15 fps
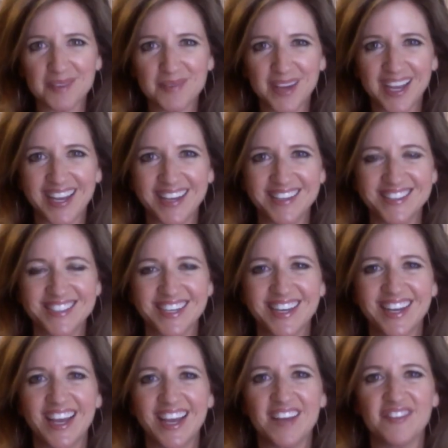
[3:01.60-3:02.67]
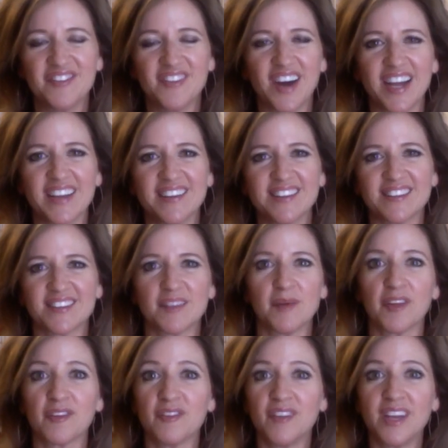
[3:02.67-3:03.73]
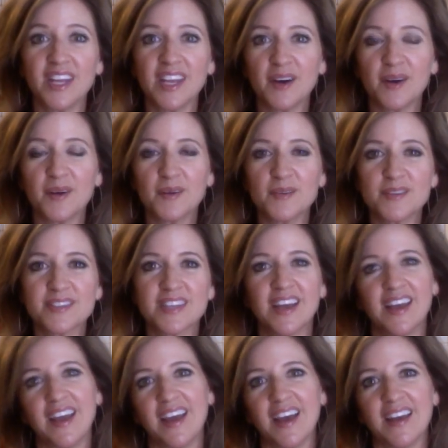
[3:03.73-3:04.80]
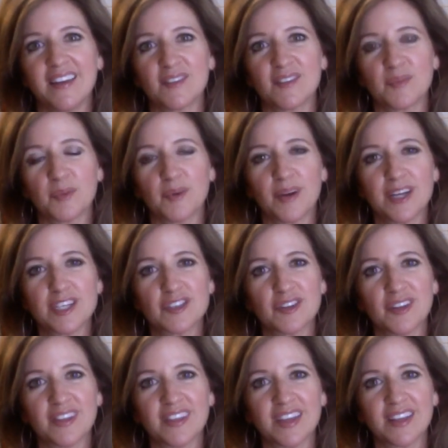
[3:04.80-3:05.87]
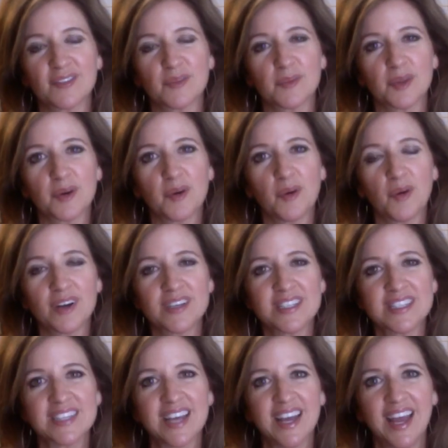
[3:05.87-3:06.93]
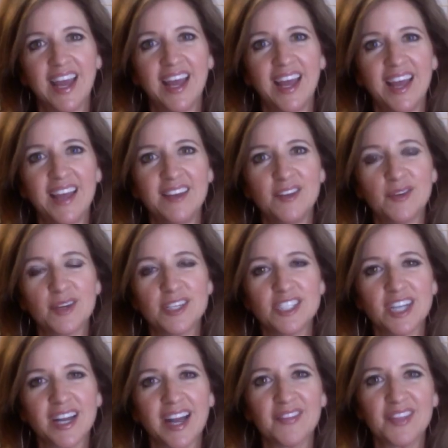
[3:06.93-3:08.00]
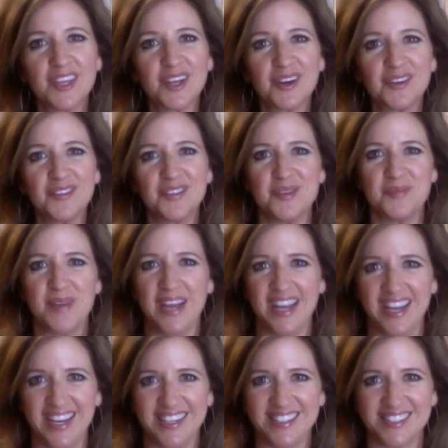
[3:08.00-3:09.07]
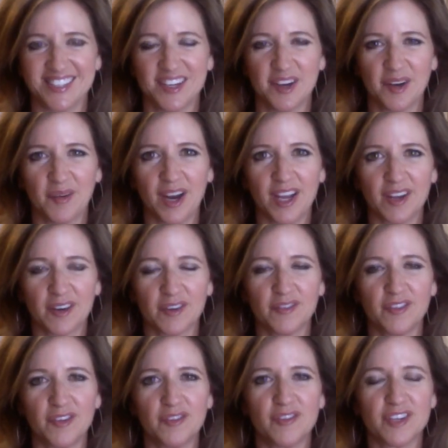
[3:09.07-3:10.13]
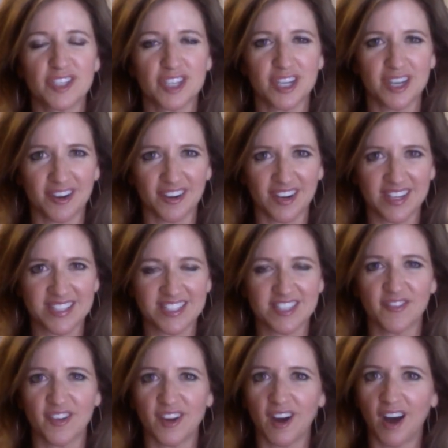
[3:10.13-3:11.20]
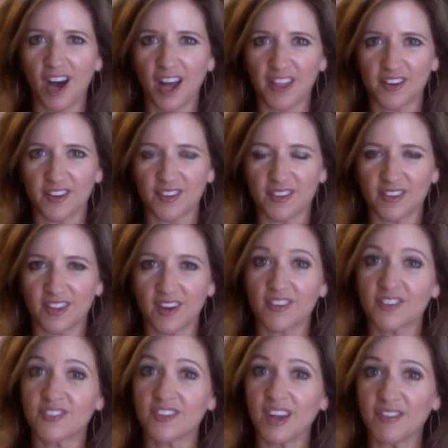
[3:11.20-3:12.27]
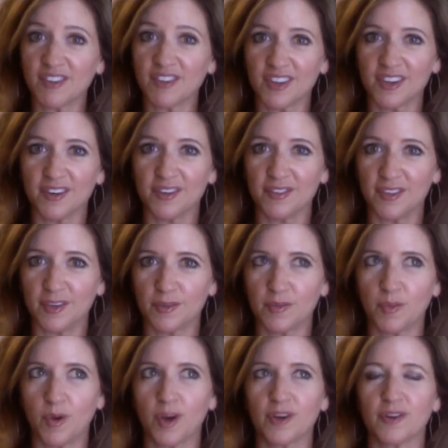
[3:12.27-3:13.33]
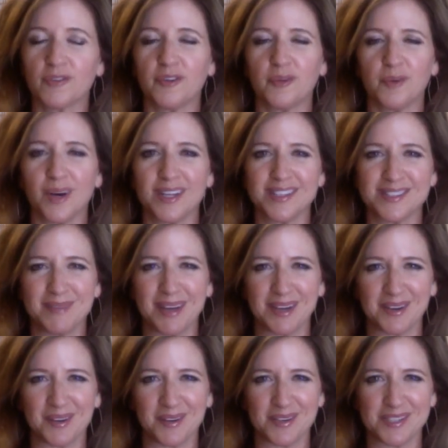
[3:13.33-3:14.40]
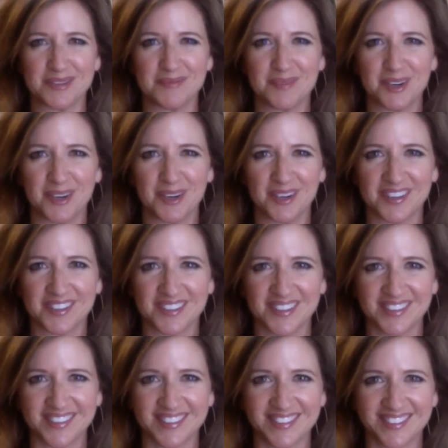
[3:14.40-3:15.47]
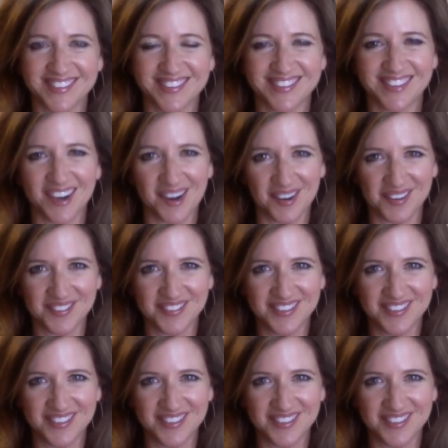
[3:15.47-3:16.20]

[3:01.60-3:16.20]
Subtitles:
page and find some other videos and inspirational things from the course. And you can check out the interview page, where I interview visionaries, different authors, and there are several interviews, wonderful ones, about A Course in Miracles. So